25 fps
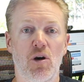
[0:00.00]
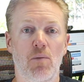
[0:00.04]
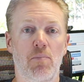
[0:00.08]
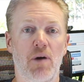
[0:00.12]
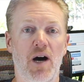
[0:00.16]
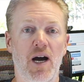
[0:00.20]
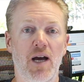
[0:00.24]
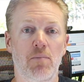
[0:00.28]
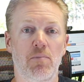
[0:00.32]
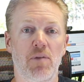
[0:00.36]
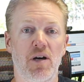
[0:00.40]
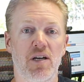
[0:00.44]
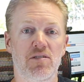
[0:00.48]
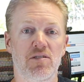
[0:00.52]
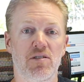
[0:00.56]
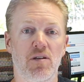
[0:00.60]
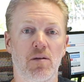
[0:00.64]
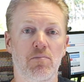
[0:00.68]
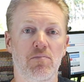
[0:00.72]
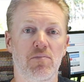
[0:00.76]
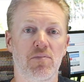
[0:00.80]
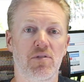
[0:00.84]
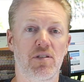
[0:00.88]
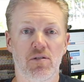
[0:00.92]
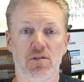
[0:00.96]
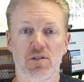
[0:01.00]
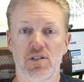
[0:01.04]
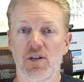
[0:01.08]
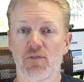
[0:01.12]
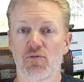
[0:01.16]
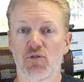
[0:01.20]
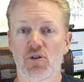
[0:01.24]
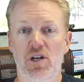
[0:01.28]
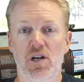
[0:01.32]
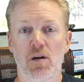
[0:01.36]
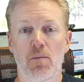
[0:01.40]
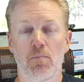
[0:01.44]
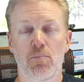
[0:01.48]
abide by some
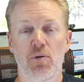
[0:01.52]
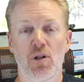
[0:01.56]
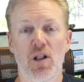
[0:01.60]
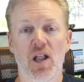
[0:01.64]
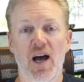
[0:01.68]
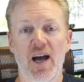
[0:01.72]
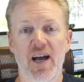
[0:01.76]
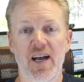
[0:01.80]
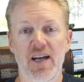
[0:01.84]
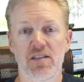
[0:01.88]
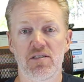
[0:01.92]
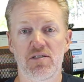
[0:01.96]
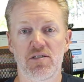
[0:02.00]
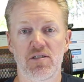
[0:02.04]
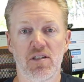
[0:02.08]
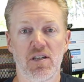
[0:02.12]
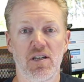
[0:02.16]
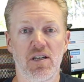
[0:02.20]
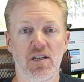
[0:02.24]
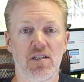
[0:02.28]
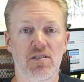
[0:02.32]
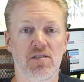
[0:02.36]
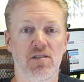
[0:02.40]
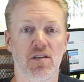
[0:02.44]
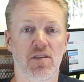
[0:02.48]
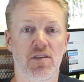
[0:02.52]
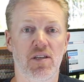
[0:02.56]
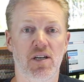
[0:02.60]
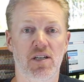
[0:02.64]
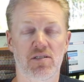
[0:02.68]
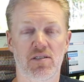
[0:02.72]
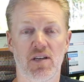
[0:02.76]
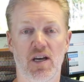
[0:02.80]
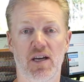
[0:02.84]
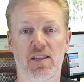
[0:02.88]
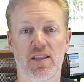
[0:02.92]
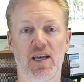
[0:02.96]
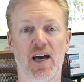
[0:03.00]
different compliances and
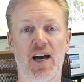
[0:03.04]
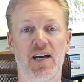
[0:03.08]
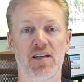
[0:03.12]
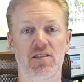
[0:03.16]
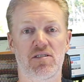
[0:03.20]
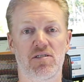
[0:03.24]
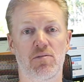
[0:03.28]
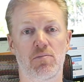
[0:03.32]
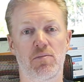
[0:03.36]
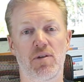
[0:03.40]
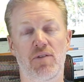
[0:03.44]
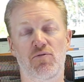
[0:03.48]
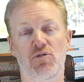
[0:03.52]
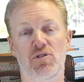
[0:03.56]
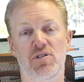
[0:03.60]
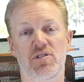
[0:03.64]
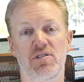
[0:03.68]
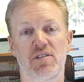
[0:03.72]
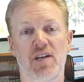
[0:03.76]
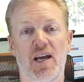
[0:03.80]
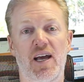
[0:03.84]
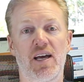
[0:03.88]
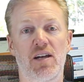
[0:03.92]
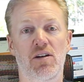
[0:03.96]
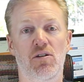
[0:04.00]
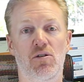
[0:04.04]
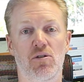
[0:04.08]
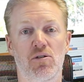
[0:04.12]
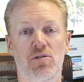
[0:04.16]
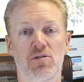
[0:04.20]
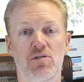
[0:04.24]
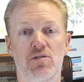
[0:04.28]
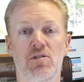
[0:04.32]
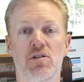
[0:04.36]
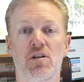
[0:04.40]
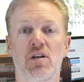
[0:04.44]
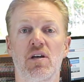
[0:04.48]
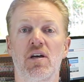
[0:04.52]
things like that, some different
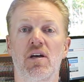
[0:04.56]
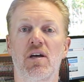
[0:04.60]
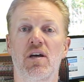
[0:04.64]
standards.